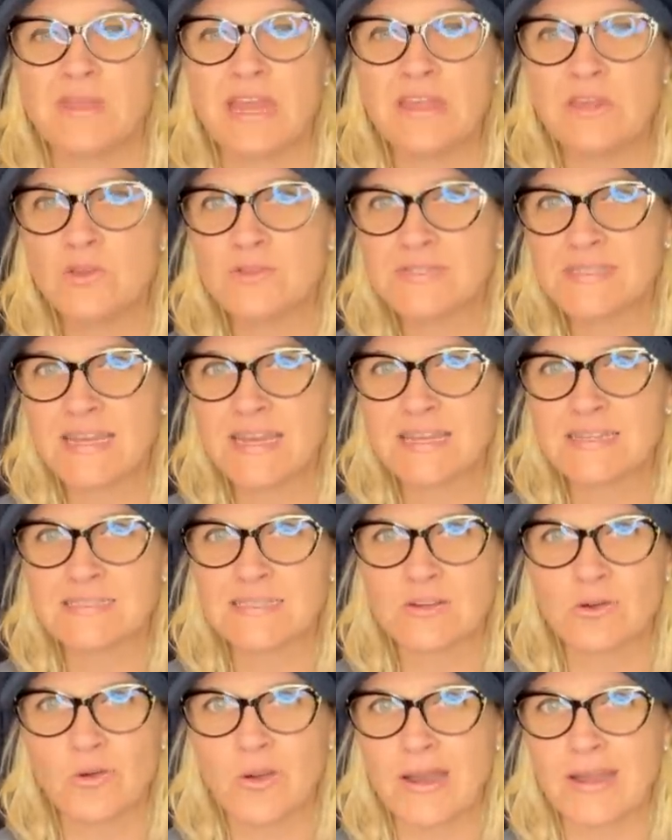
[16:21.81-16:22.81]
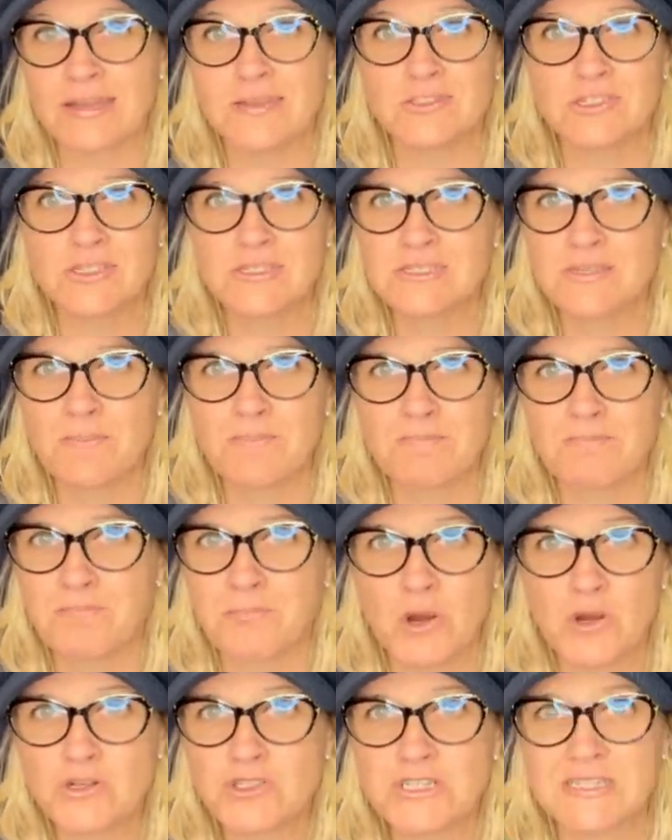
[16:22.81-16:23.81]
They use it as a credit just to
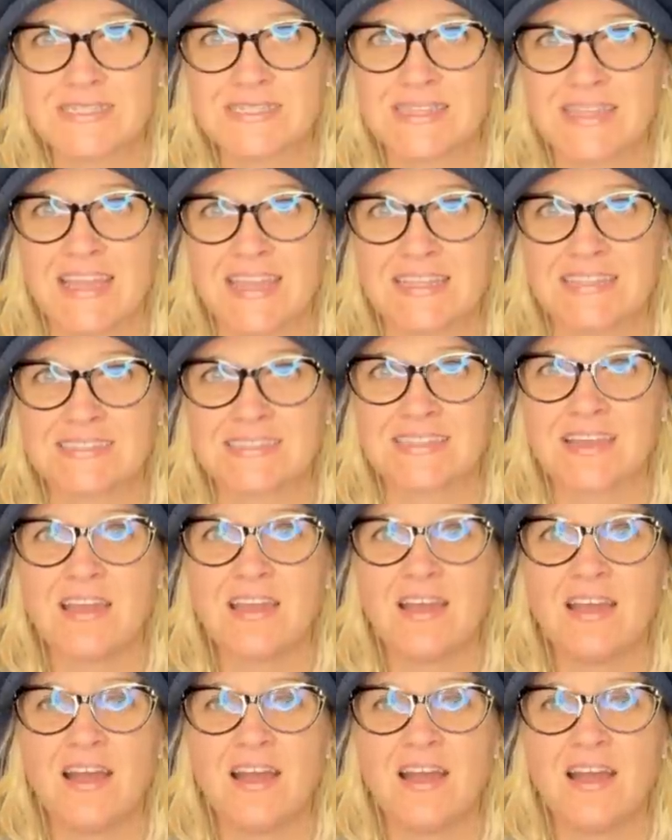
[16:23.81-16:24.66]
purchase things.